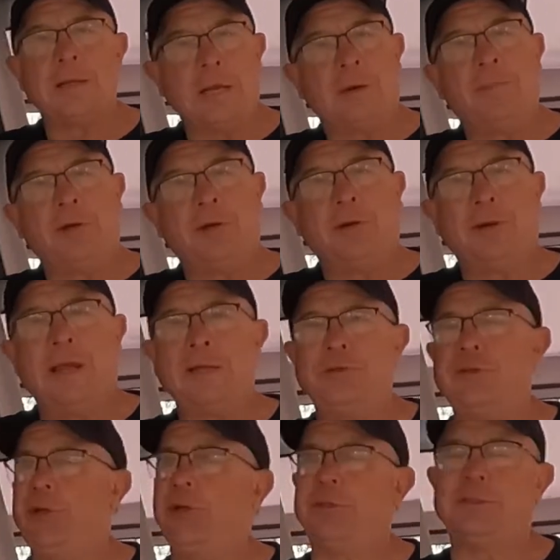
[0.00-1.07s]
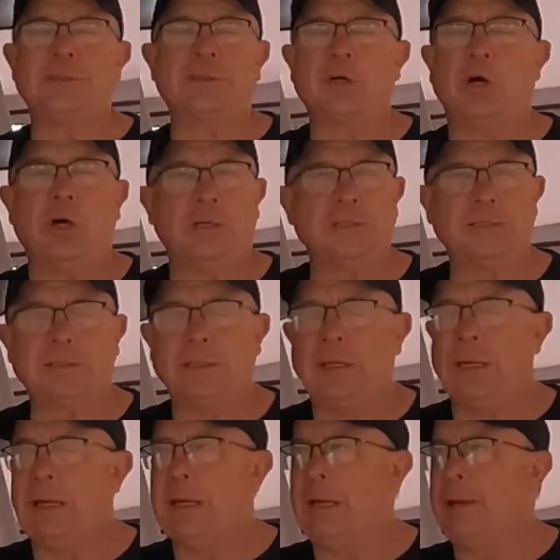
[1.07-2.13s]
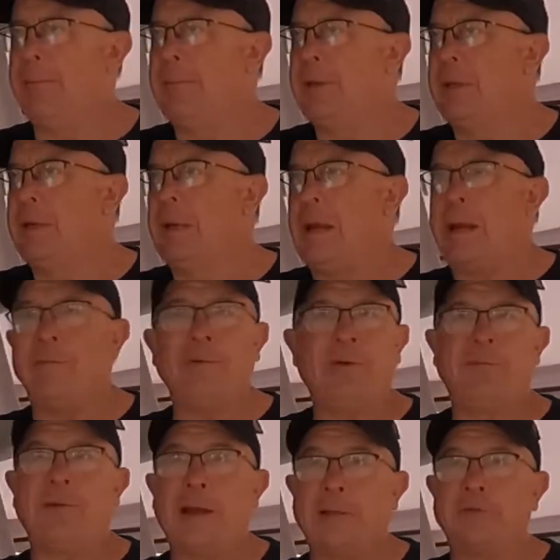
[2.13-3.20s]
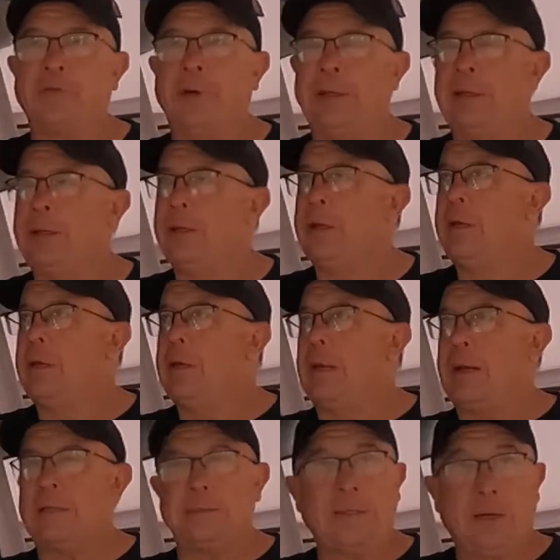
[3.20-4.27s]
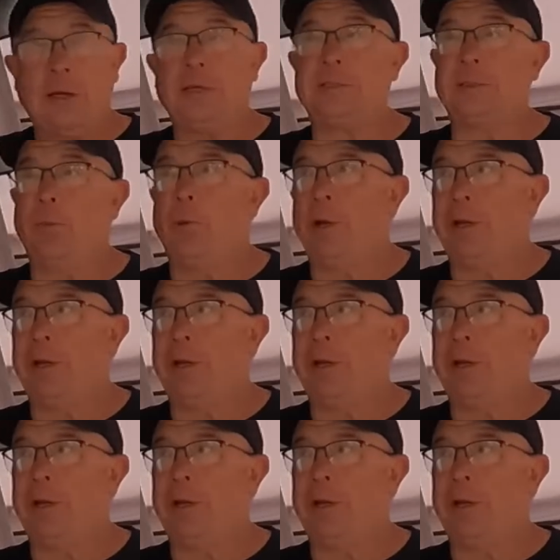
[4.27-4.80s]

They'd be doing that due to just cost. Every factory, and as I said, I used to